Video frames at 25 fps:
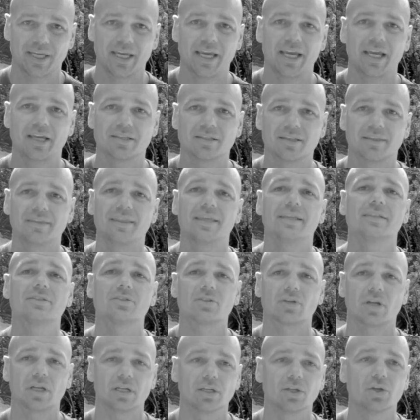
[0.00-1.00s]
and the things
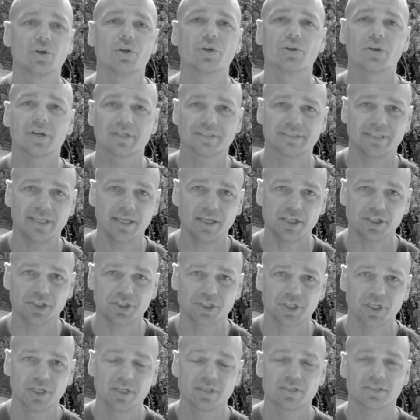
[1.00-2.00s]
that I learn I
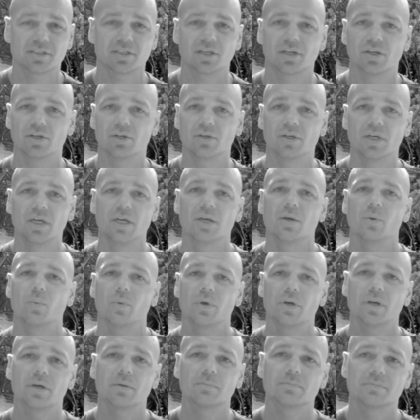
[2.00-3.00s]
teach so
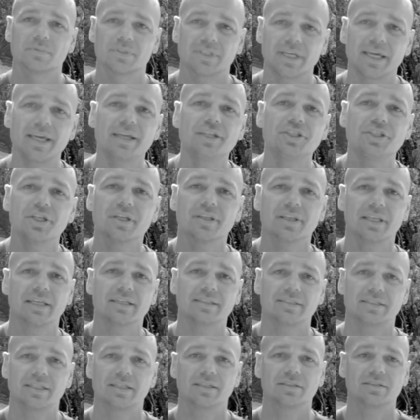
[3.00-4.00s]
when I'm teaching
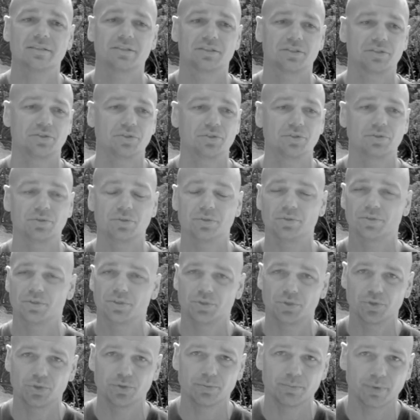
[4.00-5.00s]
these things to
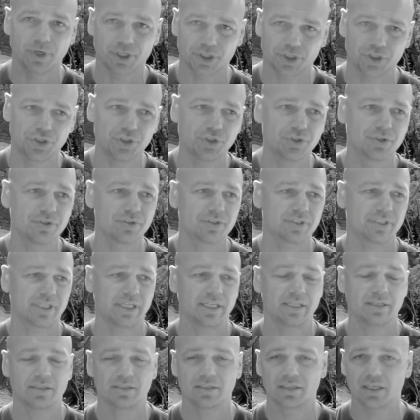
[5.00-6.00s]
to my students
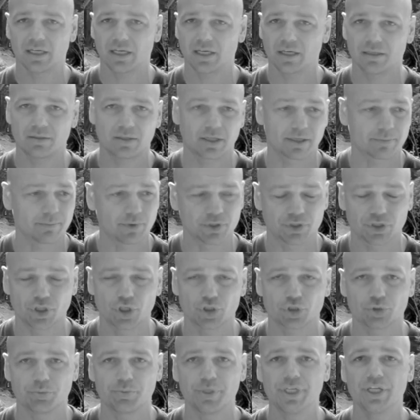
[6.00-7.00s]
in uh, like my
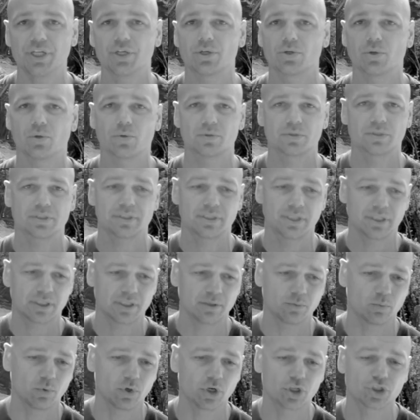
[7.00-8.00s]
social media courses in
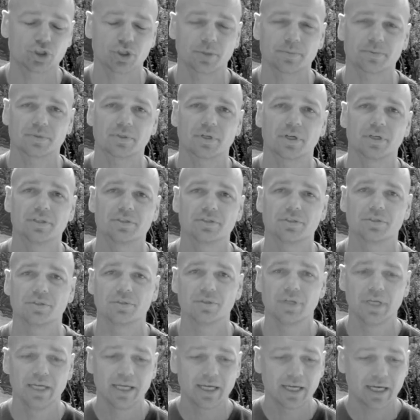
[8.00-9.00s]
the workshops so that I
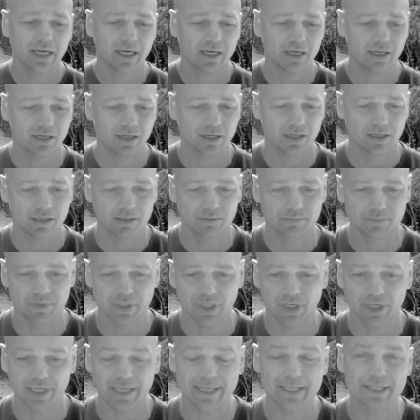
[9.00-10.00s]
do um,
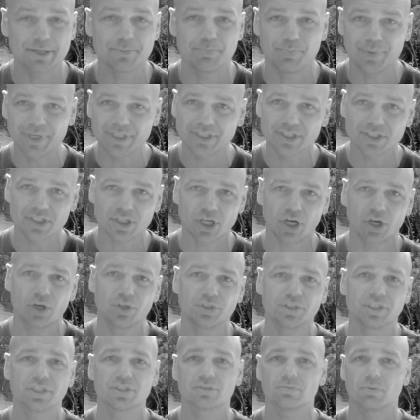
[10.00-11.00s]
you know in the business
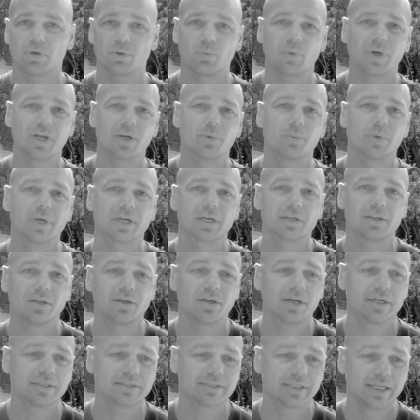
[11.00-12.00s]
coaching to my one-on-one
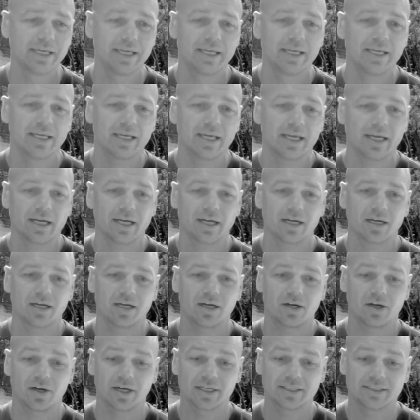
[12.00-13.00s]
clients
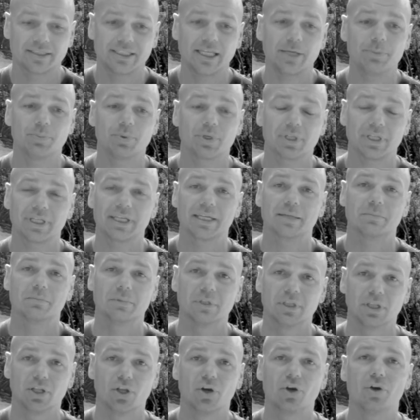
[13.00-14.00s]
uh, I typically
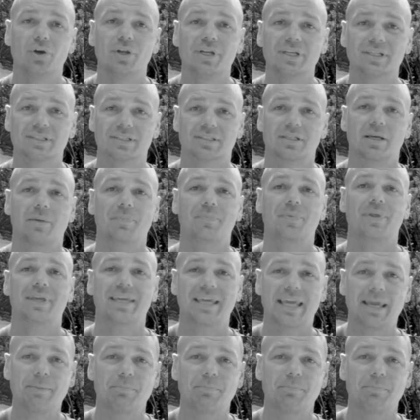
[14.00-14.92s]
am learning um, something